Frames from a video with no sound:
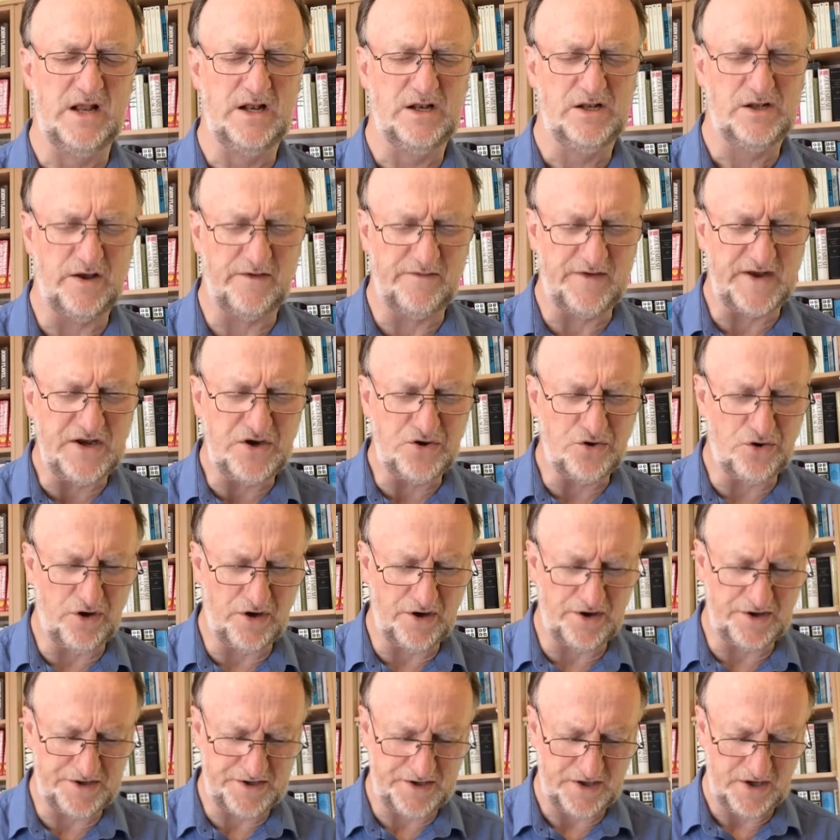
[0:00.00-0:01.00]
Loving
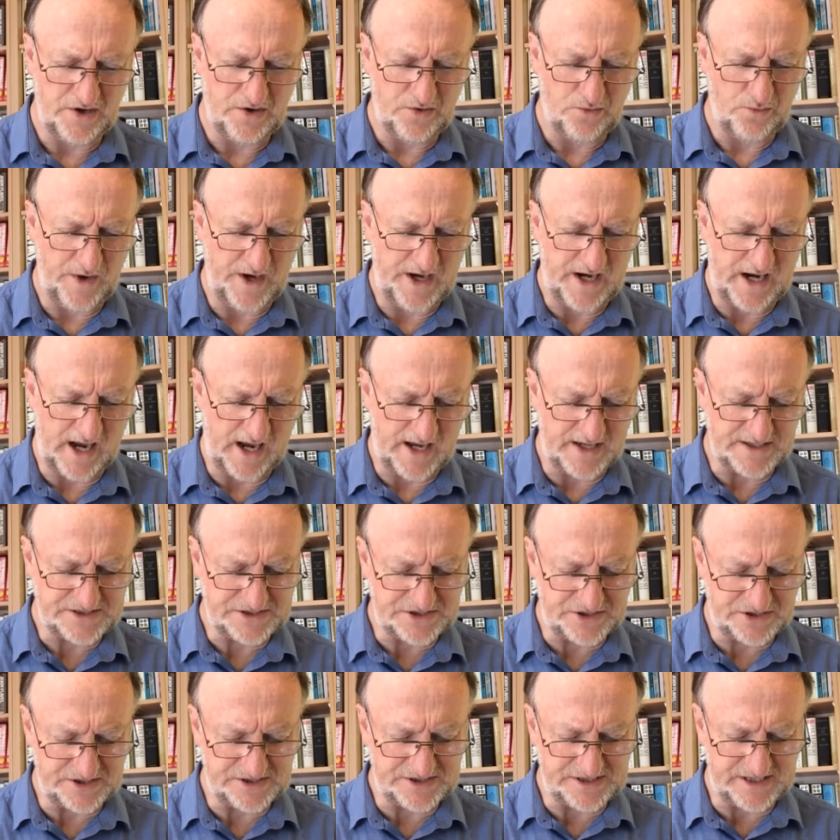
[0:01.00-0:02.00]
God, we
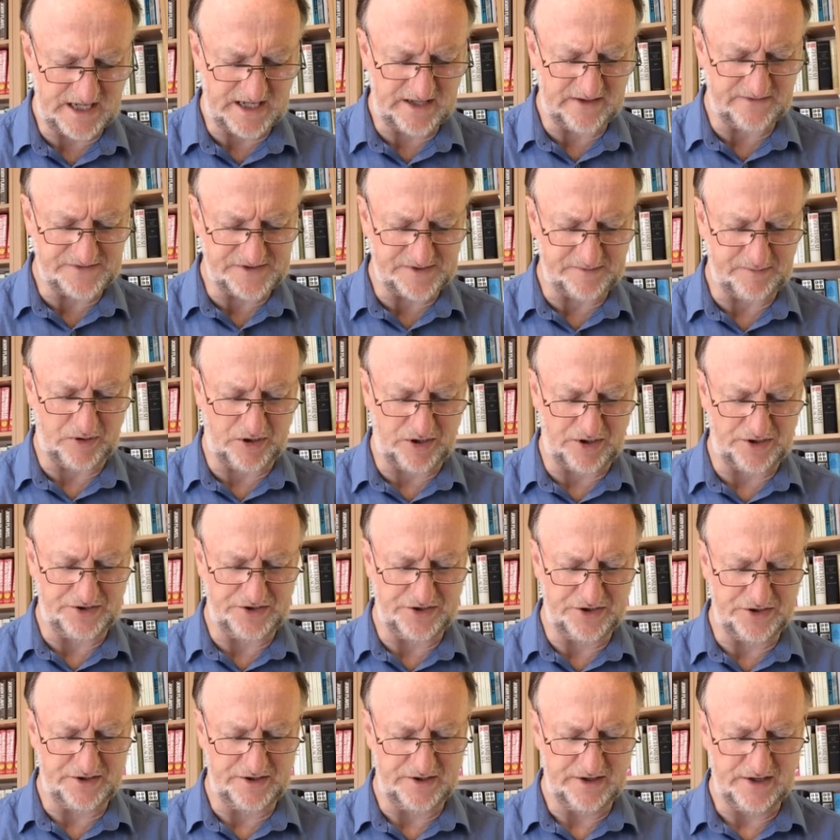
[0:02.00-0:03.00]
cast ourselves upon
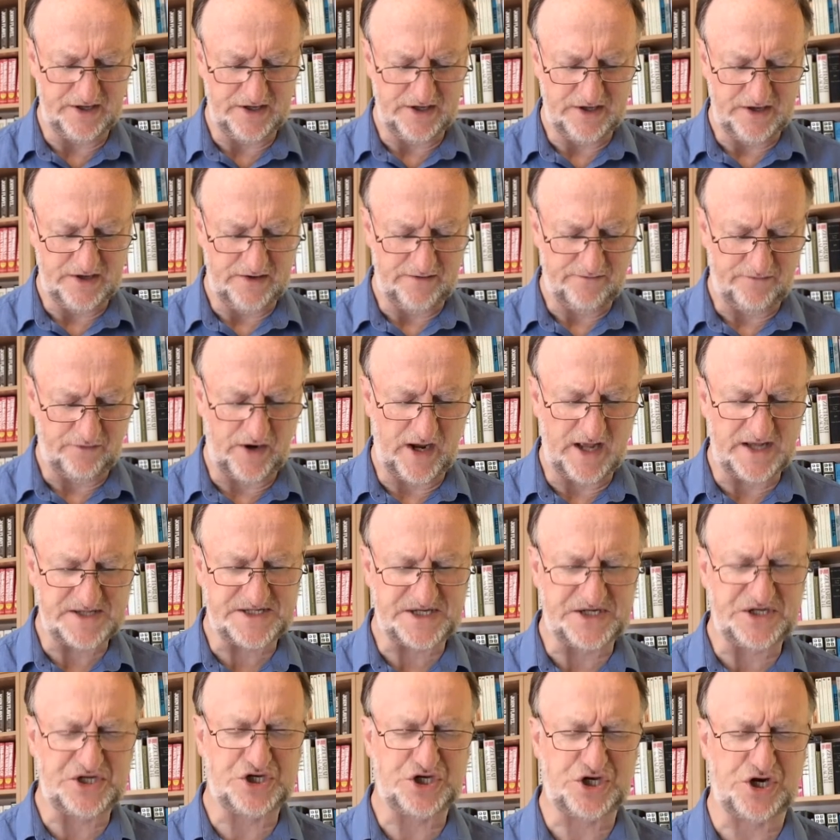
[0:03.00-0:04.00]
you. For as
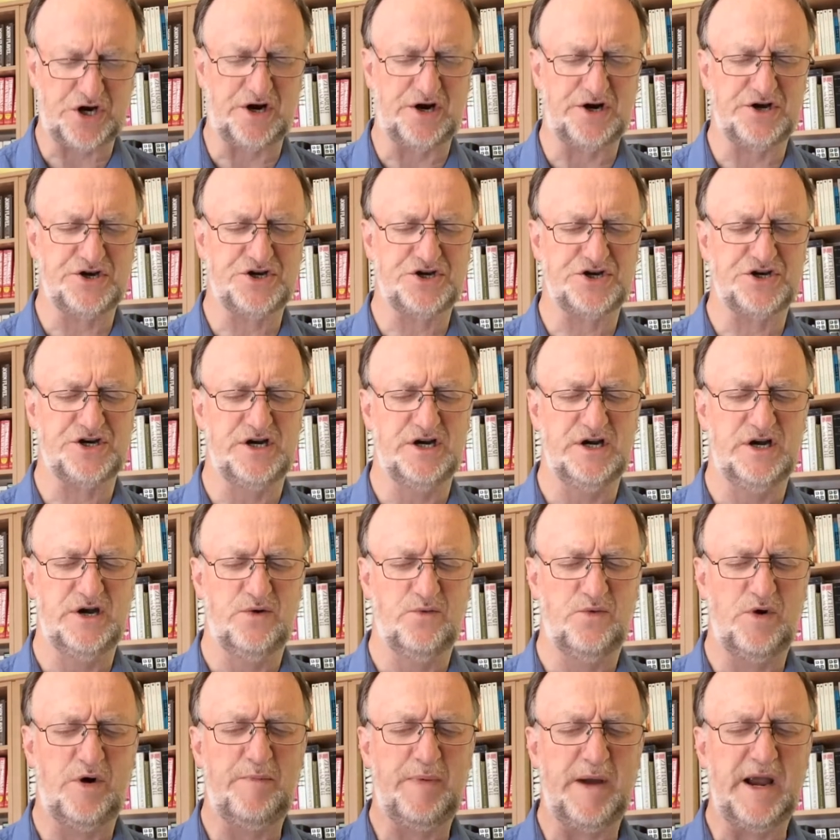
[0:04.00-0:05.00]
a church,
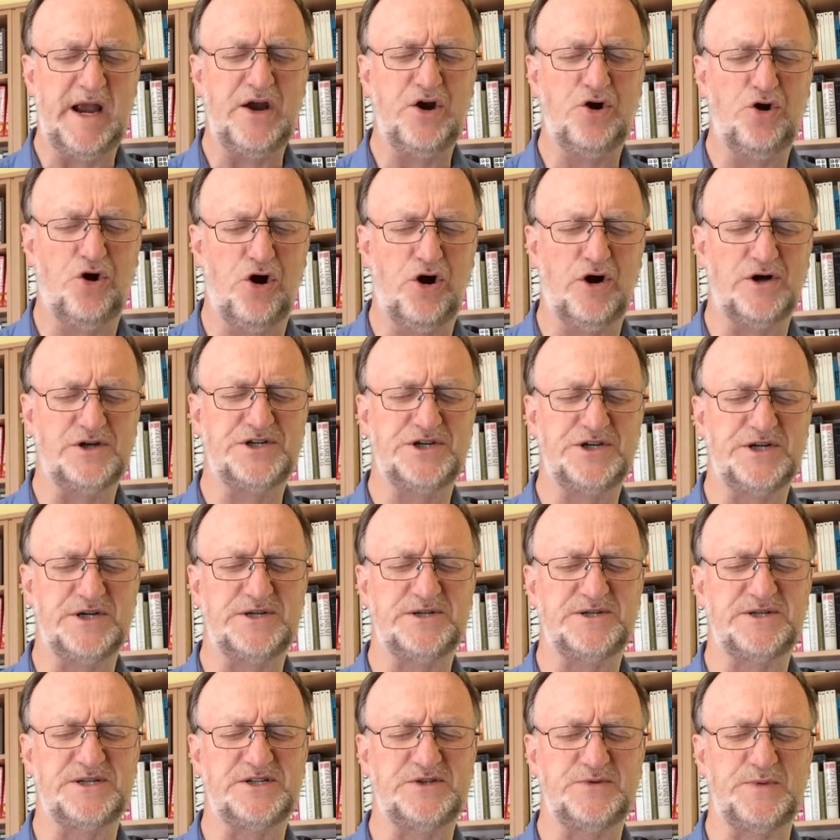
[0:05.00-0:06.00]
we're being
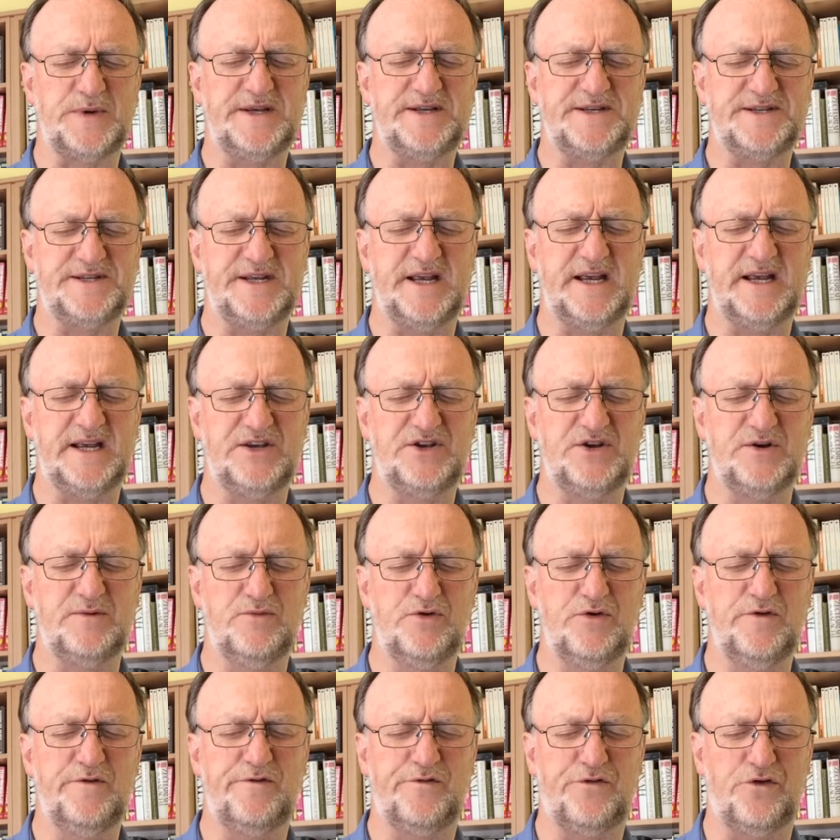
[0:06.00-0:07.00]
cautious as we seek to
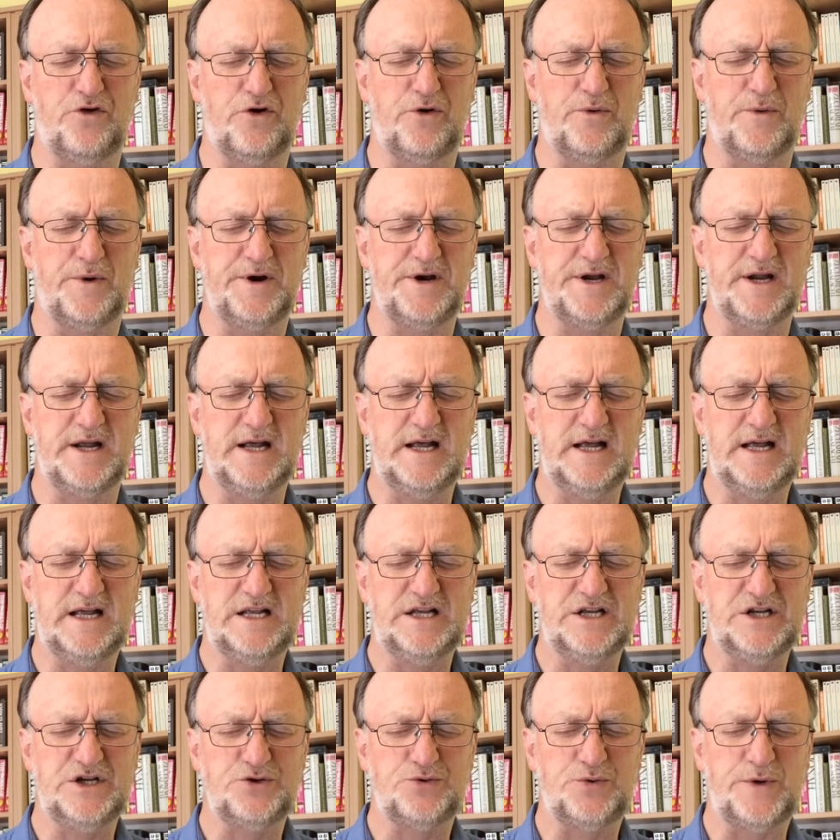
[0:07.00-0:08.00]
move forward.
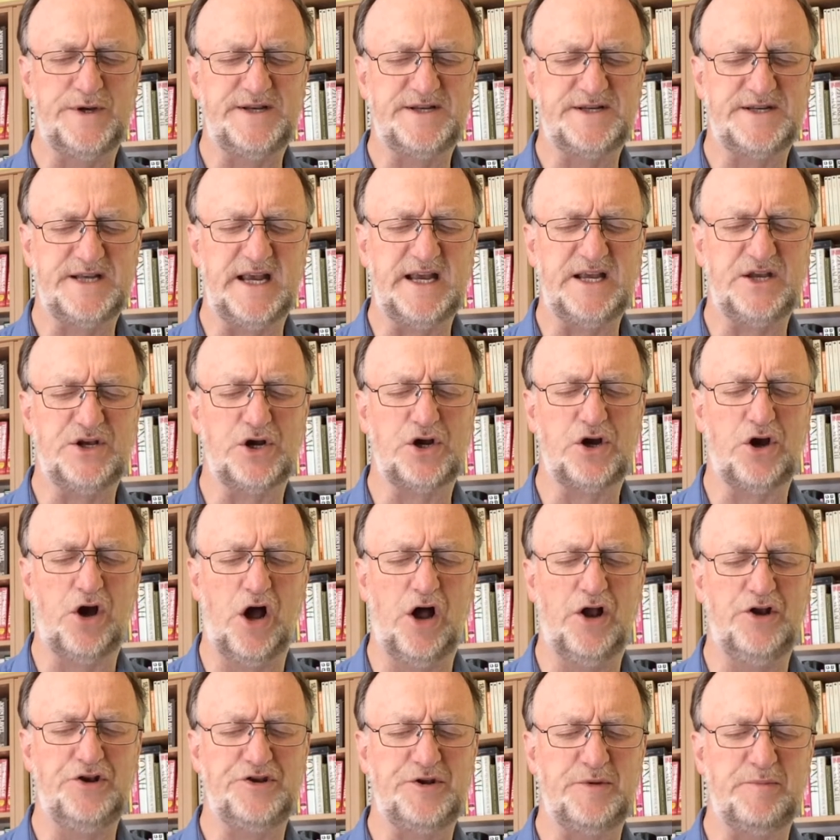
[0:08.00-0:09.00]
We seek to
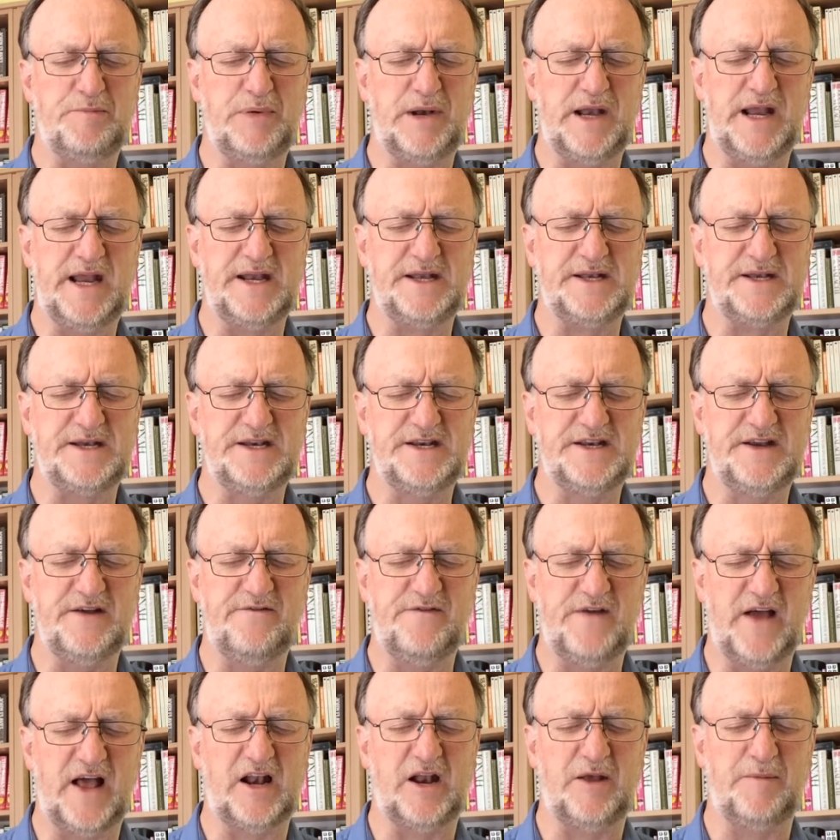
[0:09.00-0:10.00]
contemplate
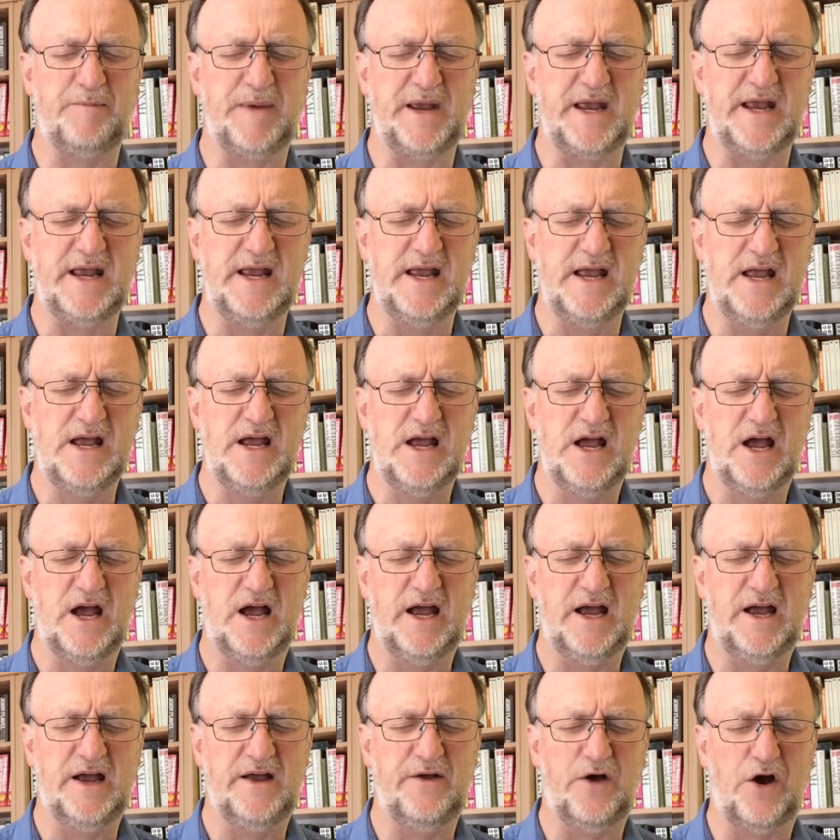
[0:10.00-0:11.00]
developing
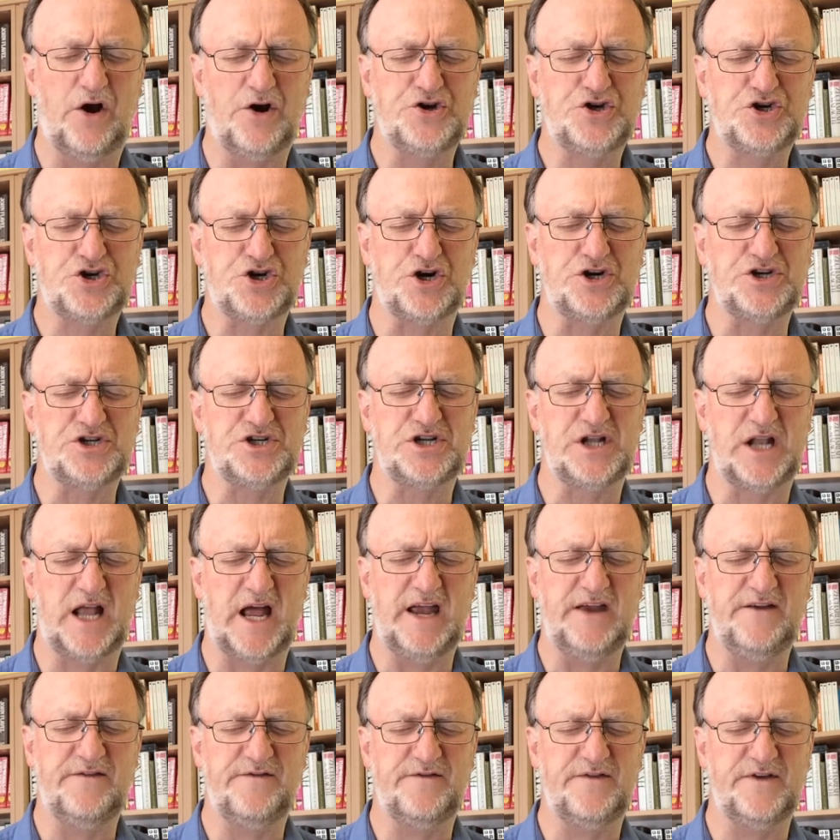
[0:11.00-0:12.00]
uh, our church
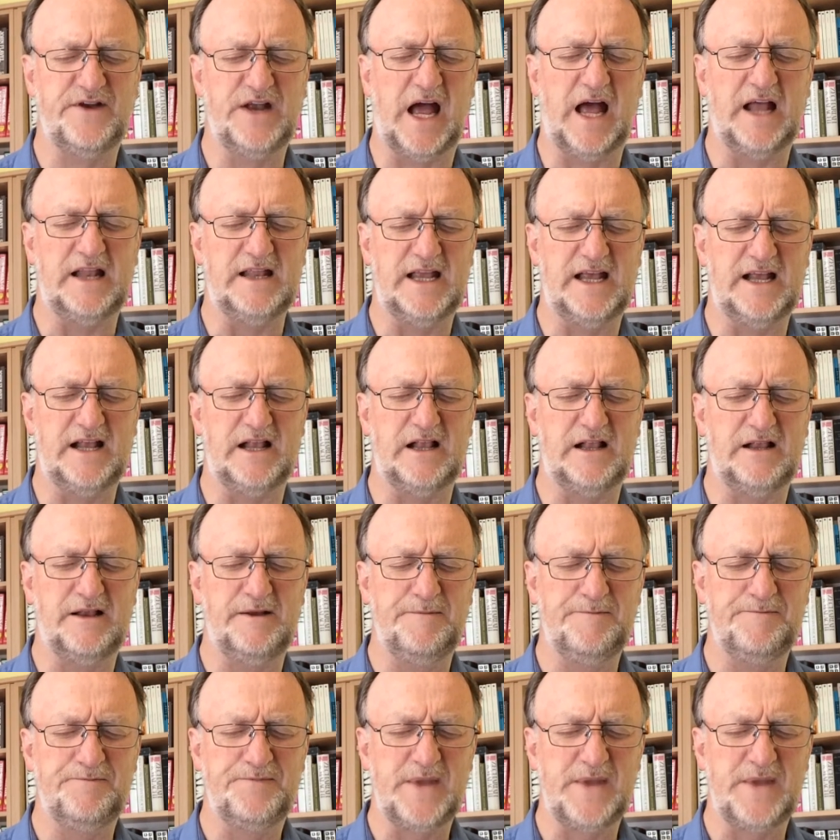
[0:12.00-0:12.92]
life a little.